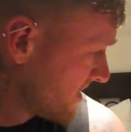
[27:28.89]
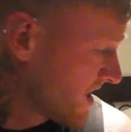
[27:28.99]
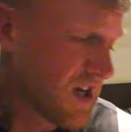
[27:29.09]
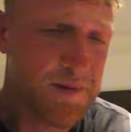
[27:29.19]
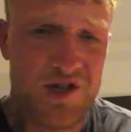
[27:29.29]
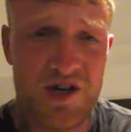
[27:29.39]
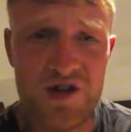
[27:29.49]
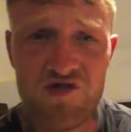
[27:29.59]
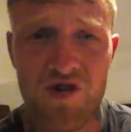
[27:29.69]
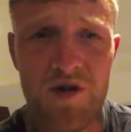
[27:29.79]
Especially I
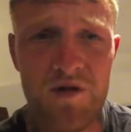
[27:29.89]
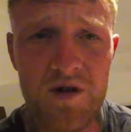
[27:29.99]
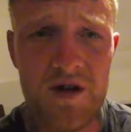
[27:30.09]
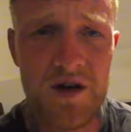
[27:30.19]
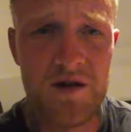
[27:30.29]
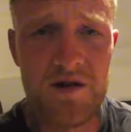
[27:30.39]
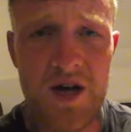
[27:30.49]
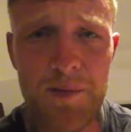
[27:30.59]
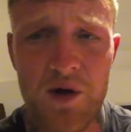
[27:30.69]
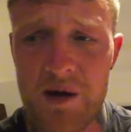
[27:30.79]
had the drone and a
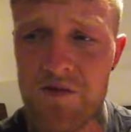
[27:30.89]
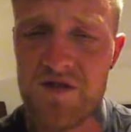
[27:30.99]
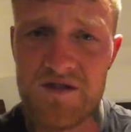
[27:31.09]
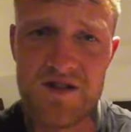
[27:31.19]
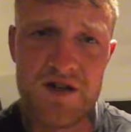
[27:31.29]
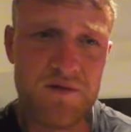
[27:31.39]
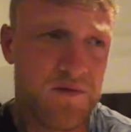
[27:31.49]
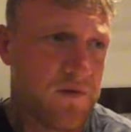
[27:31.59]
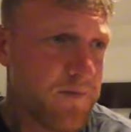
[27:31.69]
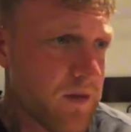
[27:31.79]
couple cameras and
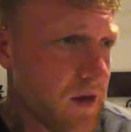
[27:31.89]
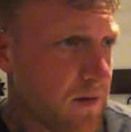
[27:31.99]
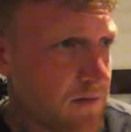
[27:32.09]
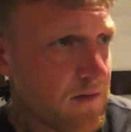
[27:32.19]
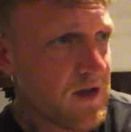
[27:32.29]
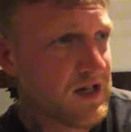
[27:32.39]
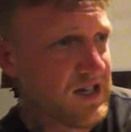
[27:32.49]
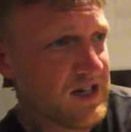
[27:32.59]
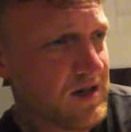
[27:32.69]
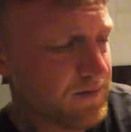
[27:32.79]
stuff. Does
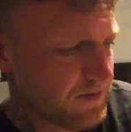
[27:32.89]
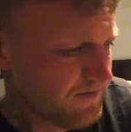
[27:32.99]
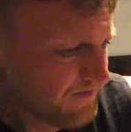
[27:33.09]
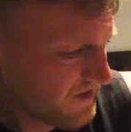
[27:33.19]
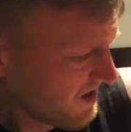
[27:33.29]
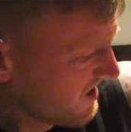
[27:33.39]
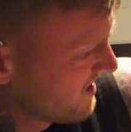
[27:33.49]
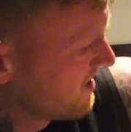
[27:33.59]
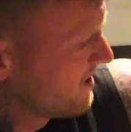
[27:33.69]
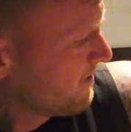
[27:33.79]
add up.
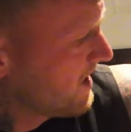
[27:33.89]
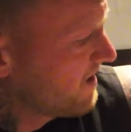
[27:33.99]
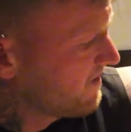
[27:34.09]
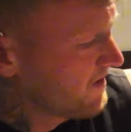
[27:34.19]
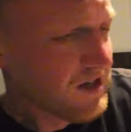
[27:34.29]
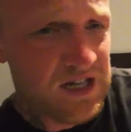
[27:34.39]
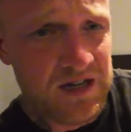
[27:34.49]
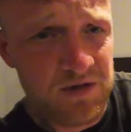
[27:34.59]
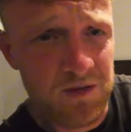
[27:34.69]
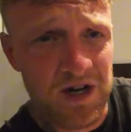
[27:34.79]
But I
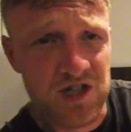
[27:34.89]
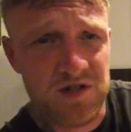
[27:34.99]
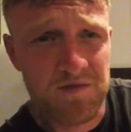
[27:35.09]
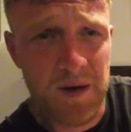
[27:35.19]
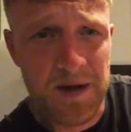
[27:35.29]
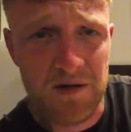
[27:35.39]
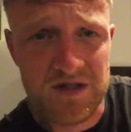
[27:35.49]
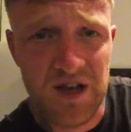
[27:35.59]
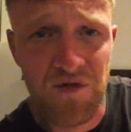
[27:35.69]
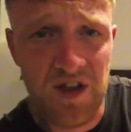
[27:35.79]
took too much. My bag was
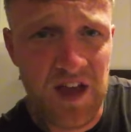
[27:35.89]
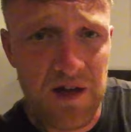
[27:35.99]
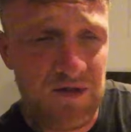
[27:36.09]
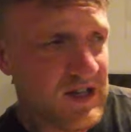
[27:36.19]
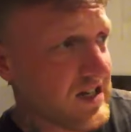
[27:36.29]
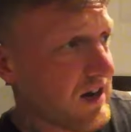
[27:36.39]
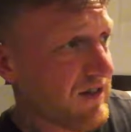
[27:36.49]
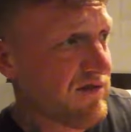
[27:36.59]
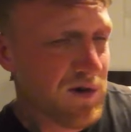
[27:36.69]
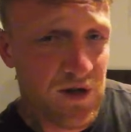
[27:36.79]
definitely the heaviest out of
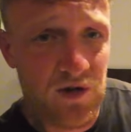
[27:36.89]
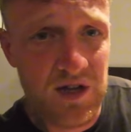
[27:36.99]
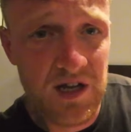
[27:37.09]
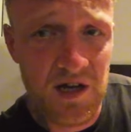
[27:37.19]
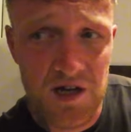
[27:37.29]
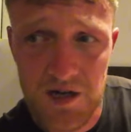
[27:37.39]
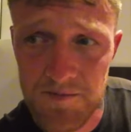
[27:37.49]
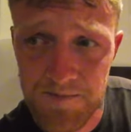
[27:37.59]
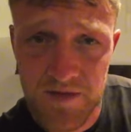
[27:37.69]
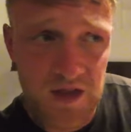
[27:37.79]
everyone on the
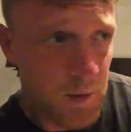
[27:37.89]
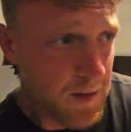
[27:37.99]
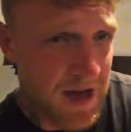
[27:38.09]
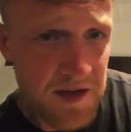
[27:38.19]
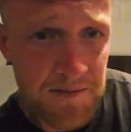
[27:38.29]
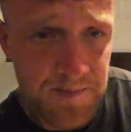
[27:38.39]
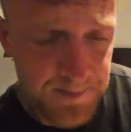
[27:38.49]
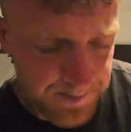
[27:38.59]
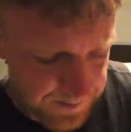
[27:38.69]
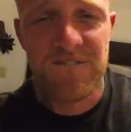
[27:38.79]
that we met.
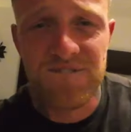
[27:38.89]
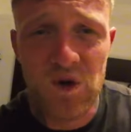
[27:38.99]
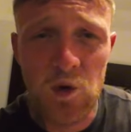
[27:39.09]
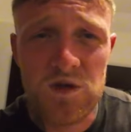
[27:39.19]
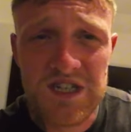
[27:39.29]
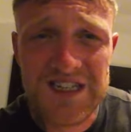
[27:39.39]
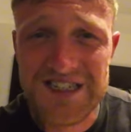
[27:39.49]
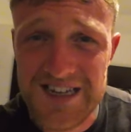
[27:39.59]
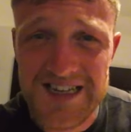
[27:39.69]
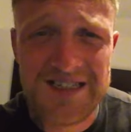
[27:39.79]

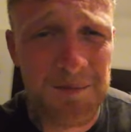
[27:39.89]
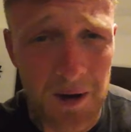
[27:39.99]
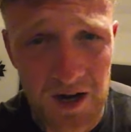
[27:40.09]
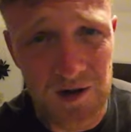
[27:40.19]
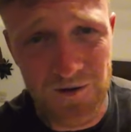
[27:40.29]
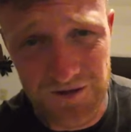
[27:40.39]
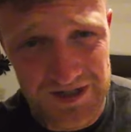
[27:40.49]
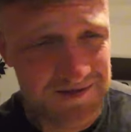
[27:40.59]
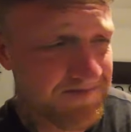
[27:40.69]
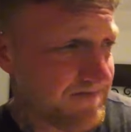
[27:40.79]
46 miles.